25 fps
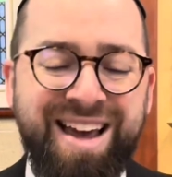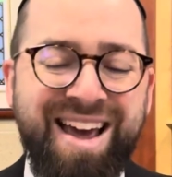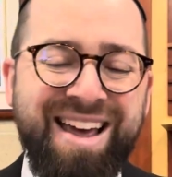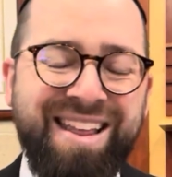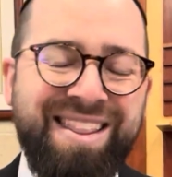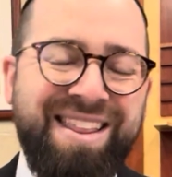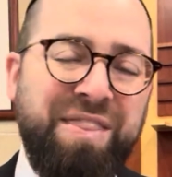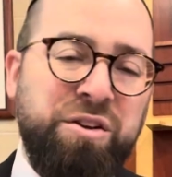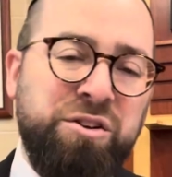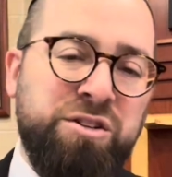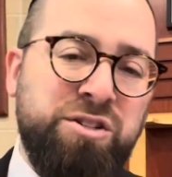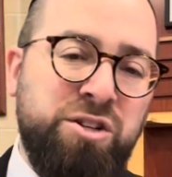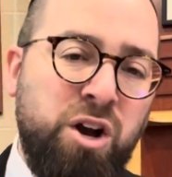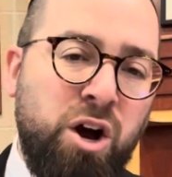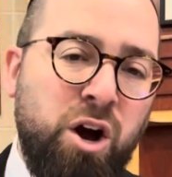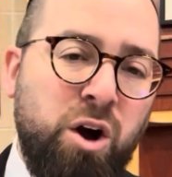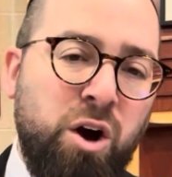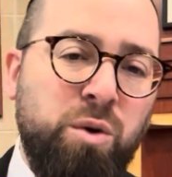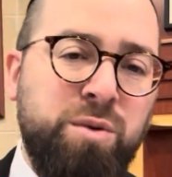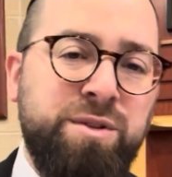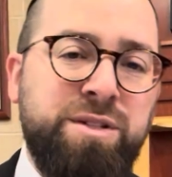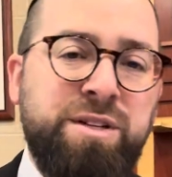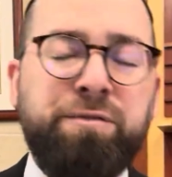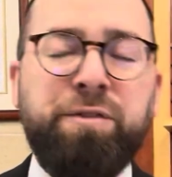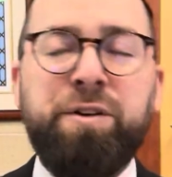that there's
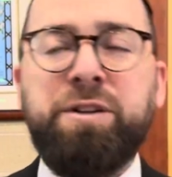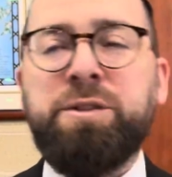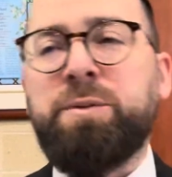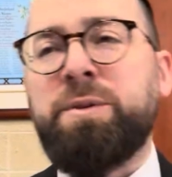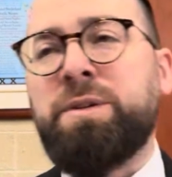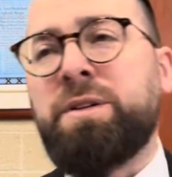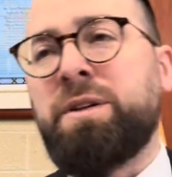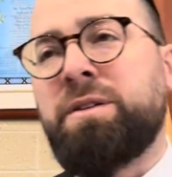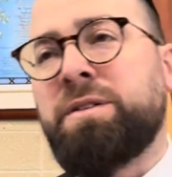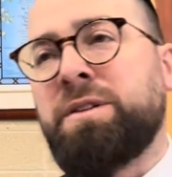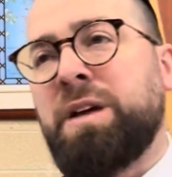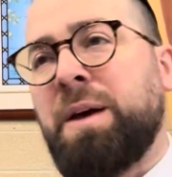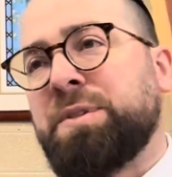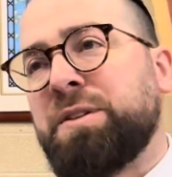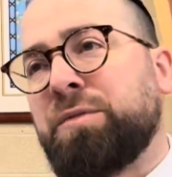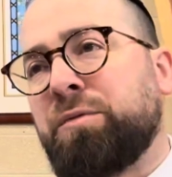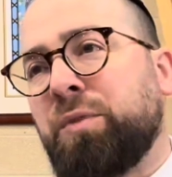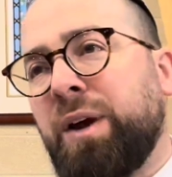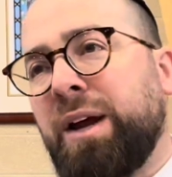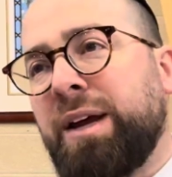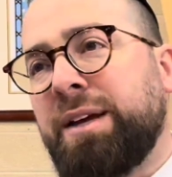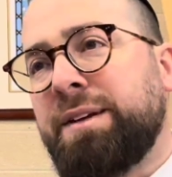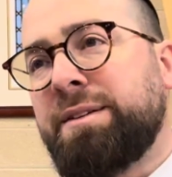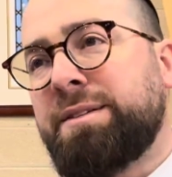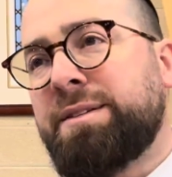no difference between types of
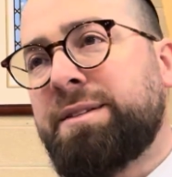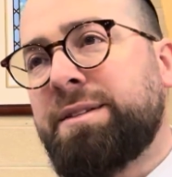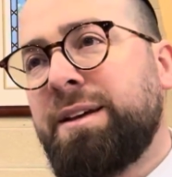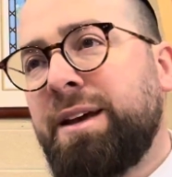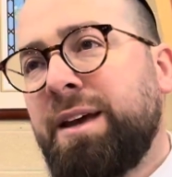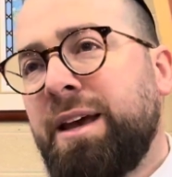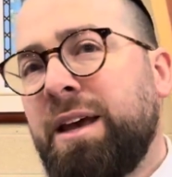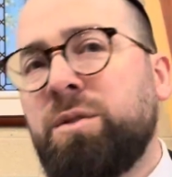rings,